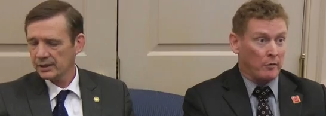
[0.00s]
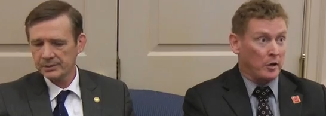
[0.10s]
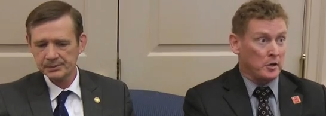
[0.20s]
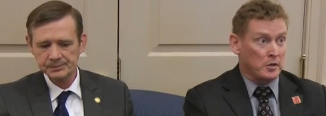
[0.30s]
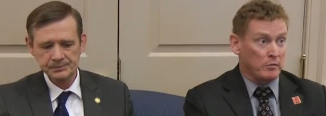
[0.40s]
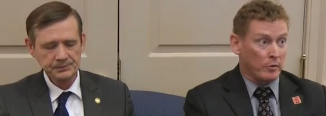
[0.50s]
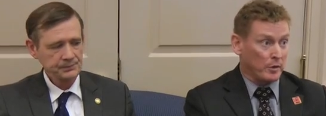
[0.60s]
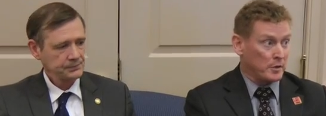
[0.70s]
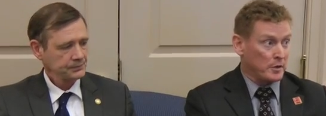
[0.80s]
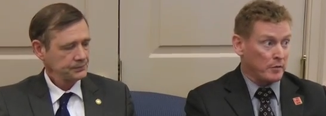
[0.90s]
Speaker 1: evidence for
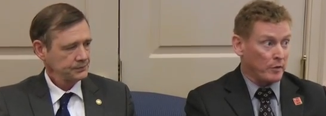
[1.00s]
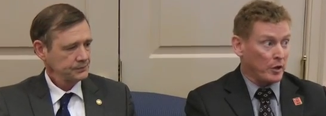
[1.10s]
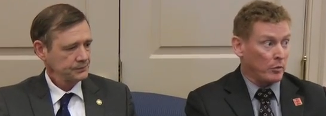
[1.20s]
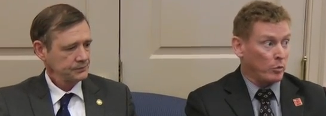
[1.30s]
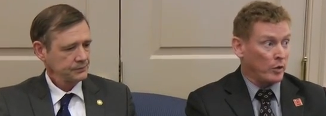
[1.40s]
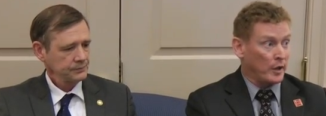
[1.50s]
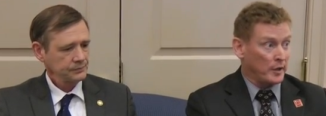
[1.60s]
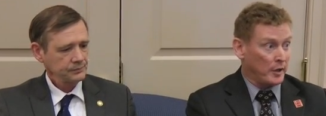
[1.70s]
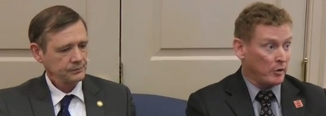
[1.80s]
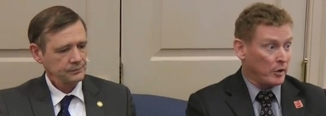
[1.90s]
this is available on
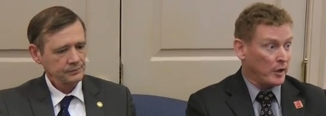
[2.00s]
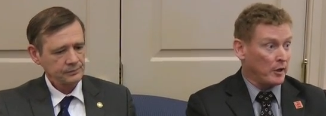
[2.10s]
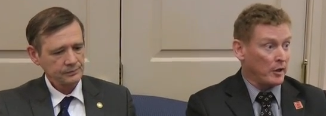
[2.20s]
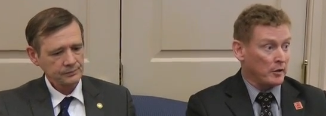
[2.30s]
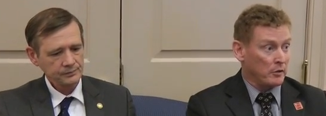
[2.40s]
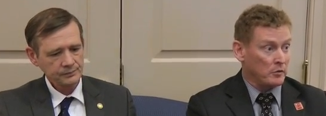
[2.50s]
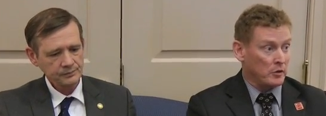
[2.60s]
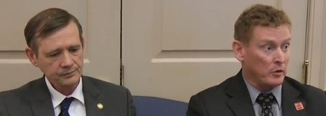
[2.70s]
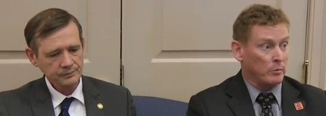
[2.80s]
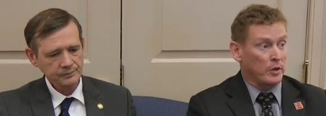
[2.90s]
the internet and on
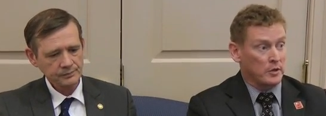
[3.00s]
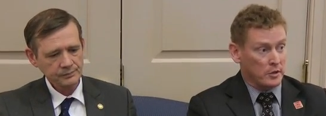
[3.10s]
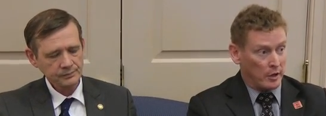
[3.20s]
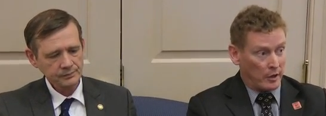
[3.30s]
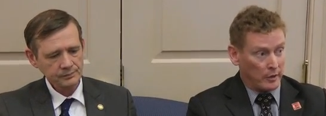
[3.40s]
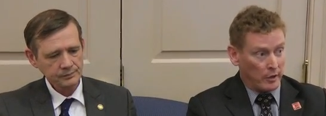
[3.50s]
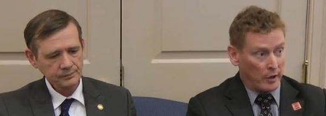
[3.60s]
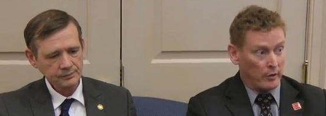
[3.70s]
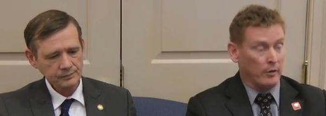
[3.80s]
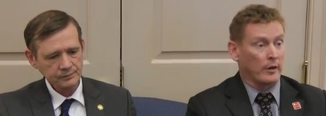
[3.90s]
YouTube because Colin
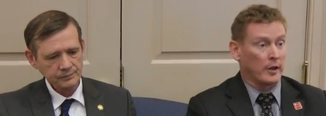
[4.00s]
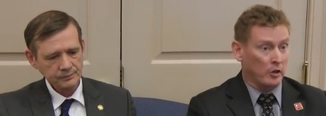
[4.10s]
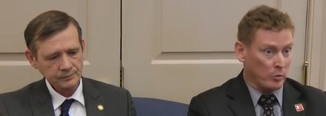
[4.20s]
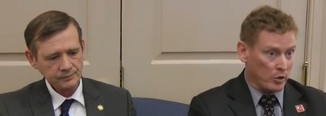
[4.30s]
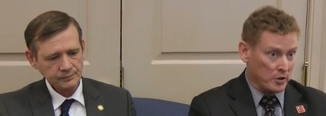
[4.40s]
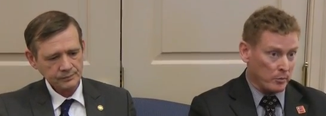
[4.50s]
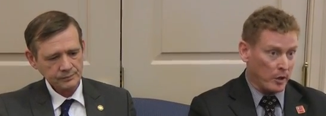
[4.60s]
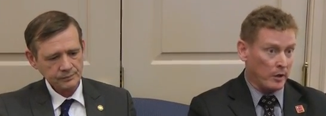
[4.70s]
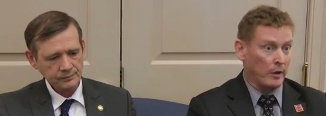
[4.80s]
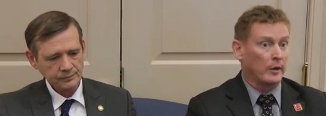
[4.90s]
Goddard and Omar
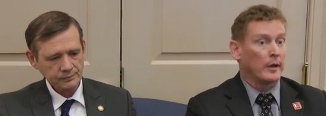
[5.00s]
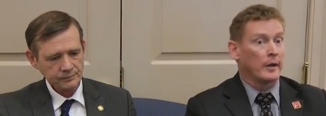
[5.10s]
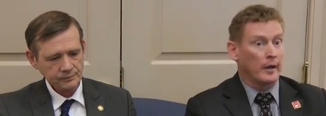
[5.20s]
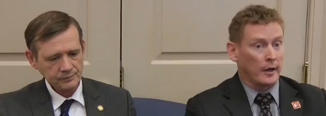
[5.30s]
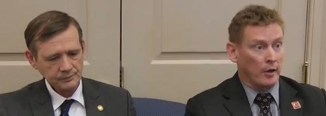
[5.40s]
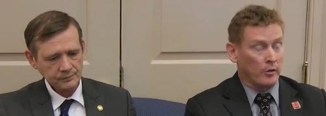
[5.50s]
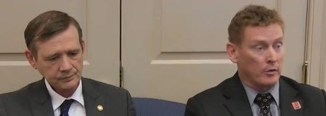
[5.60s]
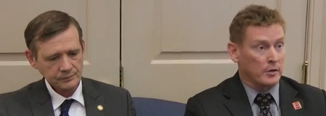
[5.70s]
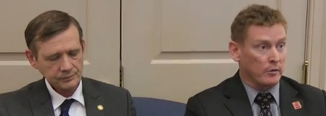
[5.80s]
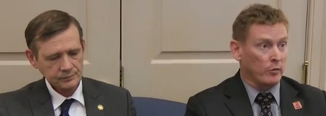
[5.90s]
Samaha and
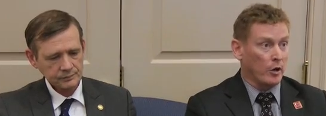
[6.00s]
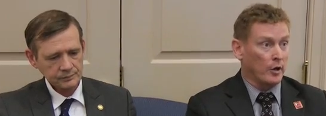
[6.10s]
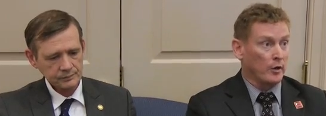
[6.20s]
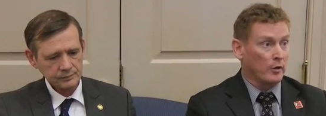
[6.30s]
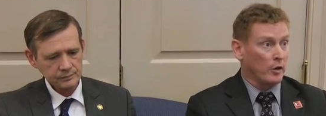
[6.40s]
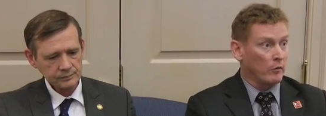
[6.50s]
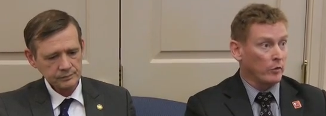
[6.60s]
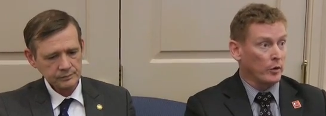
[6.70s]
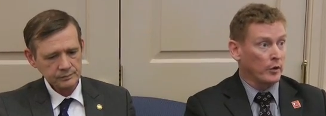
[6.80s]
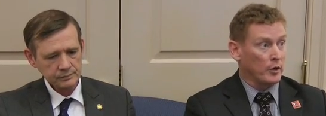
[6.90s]
others have gone
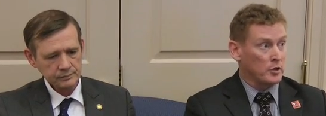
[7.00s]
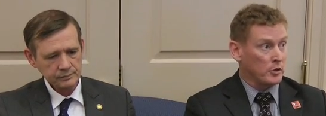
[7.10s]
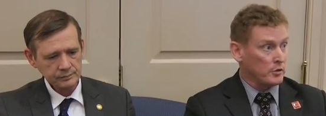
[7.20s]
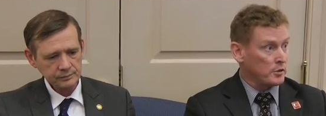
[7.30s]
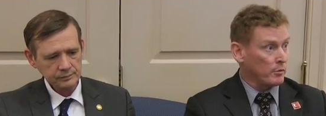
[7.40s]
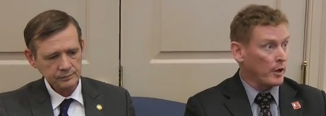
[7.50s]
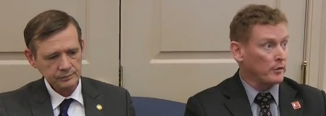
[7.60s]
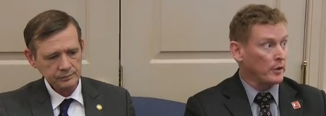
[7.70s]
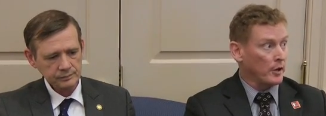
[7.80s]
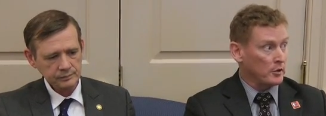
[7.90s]
undercover at gun shows throughout
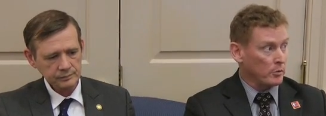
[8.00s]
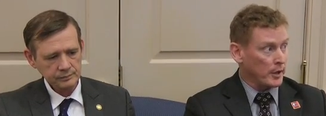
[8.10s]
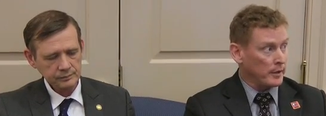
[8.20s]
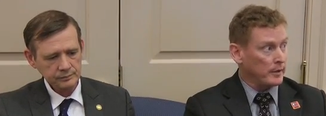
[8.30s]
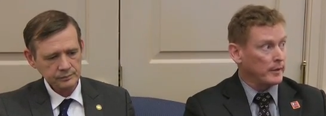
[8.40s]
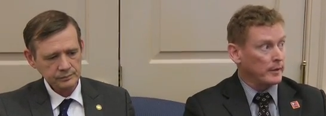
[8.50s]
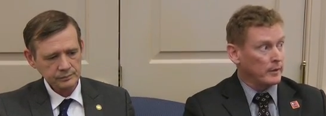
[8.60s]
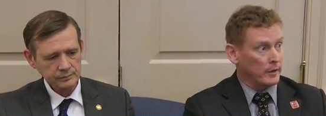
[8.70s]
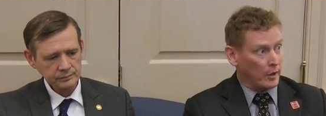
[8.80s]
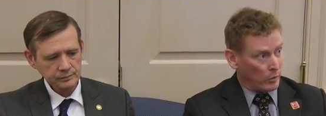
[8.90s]
the country,
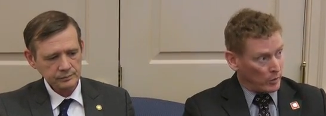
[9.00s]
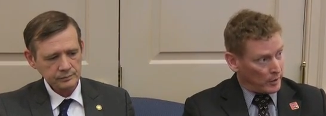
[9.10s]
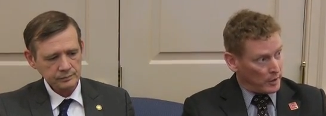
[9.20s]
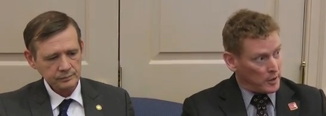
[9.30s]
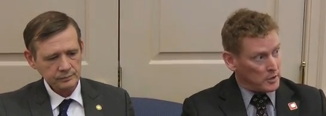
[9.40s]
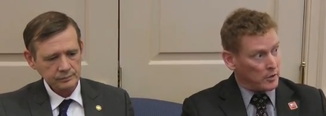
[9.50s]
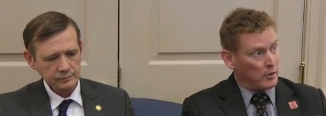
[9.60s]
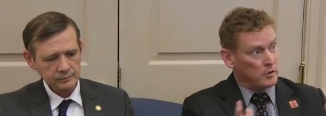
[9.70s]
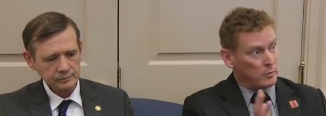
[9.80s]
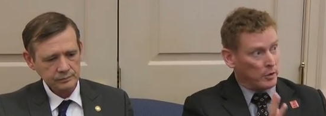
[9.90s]
not only in the East
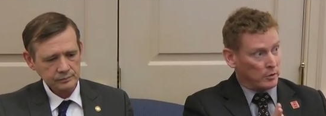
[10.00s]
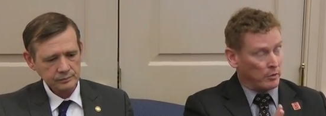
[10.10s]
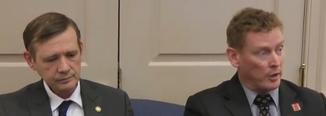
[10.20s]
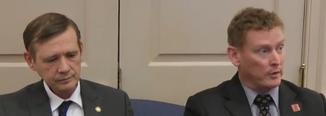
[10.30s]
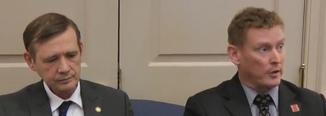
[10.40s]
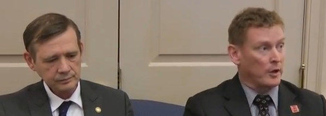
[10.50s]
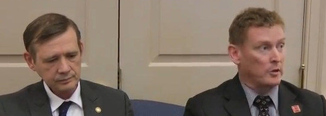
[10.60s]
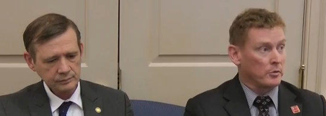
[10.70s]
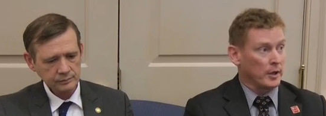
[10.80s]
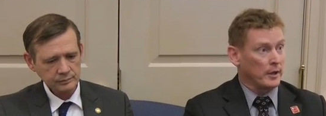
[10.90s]
Coast but throughout the
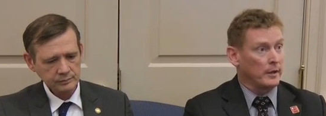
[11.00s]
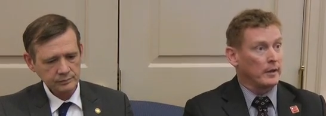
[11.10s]
country,